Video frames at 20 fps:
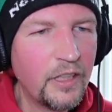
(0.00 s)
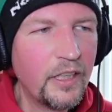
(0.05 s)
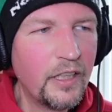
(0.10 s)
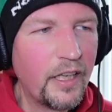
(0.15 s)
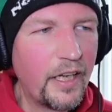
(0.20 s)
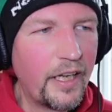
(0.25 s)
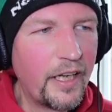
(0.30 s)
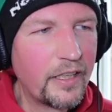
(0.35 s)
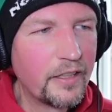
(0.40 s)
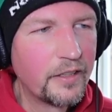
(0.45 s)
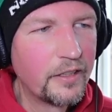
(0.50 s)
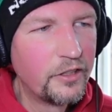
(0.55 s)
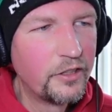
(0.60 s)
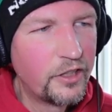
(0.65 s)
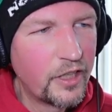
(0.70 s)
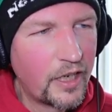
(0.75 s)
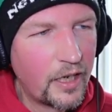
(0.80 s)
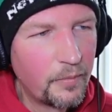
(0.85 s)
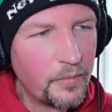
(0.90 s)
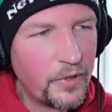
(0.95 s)
and the
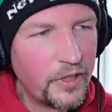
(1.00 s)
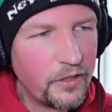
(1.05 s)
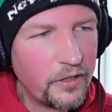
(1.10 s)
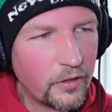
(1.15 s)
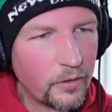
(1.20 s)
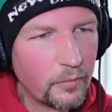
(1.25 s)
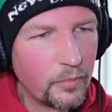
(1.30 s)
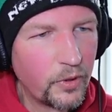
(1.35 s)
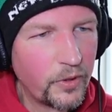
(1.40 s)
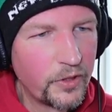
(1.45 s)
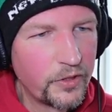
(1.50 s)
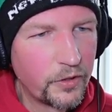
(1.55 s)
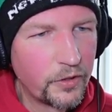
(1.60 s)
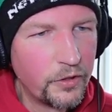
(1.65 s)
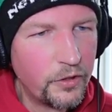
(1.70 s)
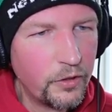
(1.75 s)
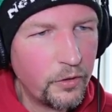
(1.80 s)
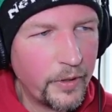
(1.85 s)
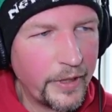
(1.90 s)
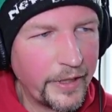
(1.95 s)
job that your employees are
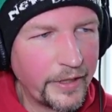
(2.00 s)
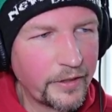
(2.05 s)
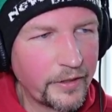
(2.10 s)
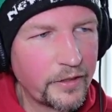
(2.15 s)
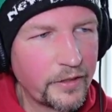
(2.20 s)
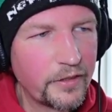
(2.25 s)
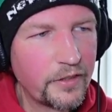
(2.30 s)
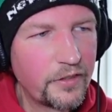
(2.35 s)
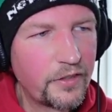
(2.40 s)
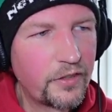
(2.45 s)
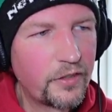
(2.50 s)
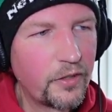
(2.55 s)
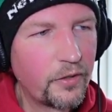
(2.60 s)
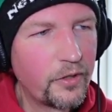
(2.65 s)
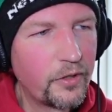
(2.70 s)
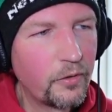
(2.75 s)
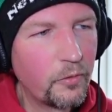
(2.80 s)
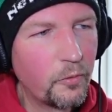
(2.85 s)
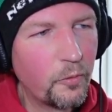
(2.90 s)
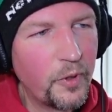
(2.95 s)
doing so
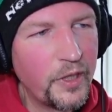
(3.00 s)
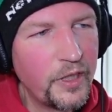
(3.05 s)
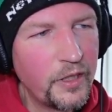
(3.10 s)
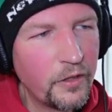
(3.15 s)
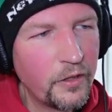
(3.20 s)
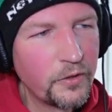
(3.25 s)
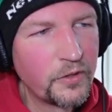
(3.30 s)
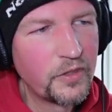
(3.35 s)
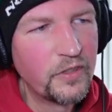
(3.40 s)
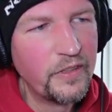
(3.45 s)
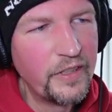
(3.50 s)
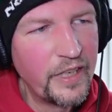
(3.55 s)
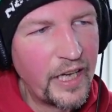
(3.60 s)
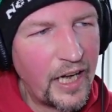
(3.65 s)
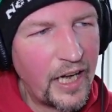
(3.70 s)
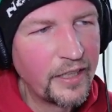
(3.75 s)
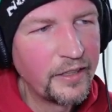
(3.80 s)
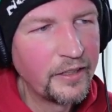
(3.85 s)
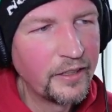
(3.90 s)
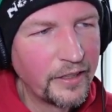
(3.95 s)
that when those
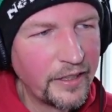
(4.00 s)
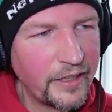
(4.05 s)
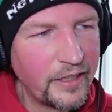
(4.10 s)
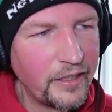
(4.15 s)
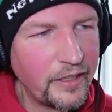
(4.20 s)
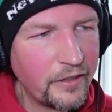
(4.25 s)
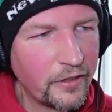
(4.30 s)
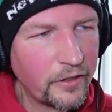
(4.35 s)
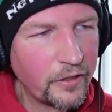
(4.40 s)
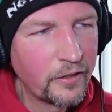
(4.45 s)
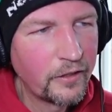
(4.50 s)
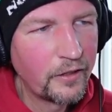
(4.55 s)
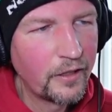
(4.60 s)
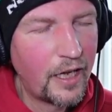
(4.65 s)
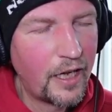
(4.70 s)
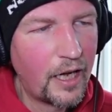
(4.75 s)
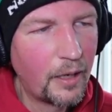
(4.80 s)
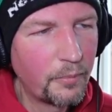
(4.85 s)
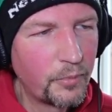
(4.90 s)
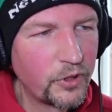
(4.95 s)
nonlinear
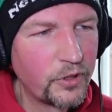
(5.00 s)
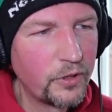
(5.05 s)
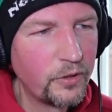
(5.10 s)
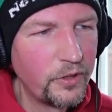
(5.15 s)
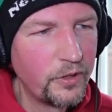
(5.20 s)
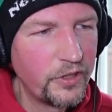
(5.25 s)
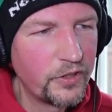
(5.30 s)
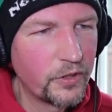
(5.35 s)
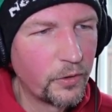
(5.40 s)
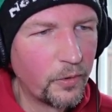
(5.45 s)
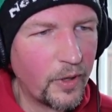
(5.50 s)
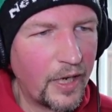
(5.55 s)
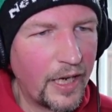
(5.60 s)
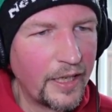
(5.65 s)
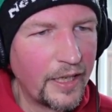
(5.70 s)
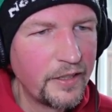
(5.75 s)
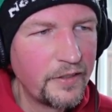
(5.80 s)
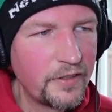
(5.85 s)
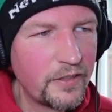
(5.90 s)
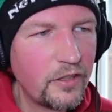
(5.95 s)
opportunities
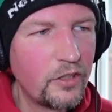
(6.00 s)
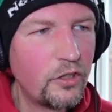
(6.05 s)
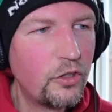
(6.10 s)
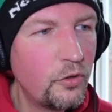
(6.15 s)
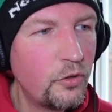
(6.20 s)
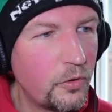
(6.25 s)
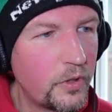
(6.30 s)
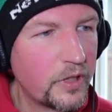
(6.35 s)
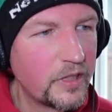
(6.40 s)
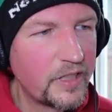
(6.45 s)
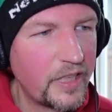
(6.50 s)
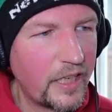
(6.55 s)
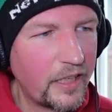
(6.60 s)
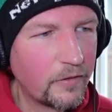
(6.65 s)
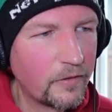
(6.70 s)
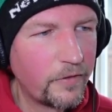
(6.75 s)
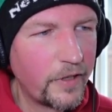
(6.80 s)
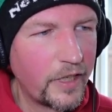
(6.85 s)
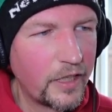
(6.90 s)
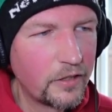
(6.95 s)
arise, you can take
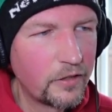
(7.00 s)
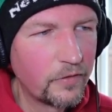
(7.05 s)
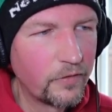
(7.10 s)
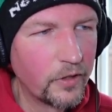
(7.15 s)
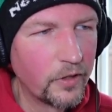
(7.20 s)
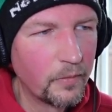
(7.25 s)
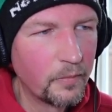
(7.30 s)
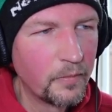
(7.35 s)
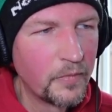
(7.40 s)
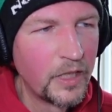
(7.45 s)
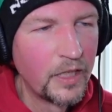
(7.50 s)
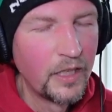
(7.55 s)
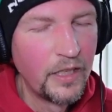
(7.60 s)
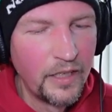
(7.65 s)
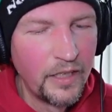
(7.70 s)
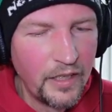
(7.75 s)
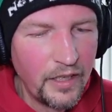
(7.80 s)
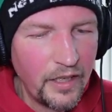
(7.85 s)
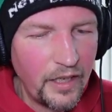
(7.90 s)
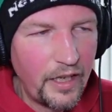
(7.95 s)
advantage of them
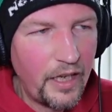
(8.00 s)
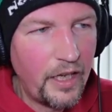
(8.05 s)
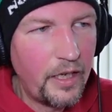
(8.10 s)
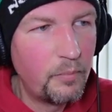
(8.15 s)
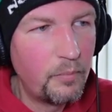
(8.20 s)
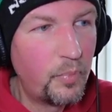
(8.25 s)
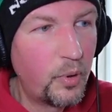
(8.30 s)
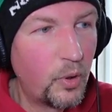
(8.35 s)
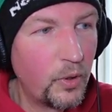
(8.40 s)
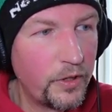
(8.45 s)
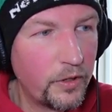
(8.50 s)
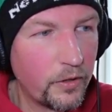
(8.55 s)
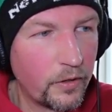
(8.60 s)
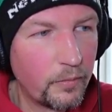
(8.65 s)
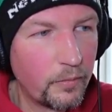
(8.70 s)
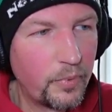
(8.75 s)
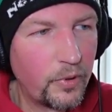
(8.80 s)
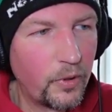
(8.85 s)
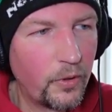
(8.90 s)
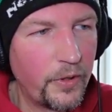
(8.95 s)
and put your
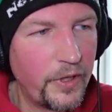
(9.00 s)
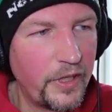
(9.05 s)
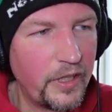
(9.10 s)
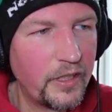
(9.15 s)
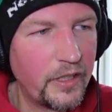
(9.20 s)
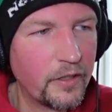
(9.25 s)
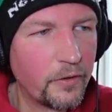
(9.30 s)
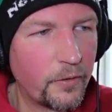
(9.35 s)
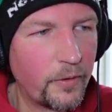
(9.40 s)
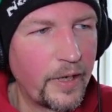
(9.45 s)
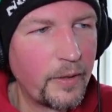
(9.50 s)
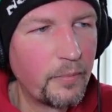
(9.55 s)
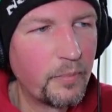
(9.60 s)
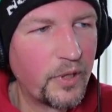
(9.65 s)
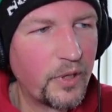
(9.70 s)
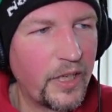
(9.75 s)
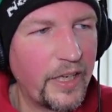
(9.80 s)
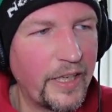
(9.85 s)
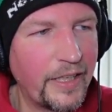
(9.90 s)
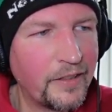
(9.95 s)
employee in the right
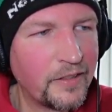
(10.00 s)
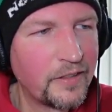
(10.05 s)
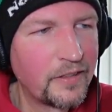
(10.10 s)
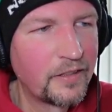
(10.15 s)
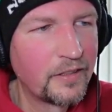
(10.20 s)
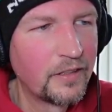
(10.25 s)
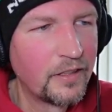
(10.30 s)
place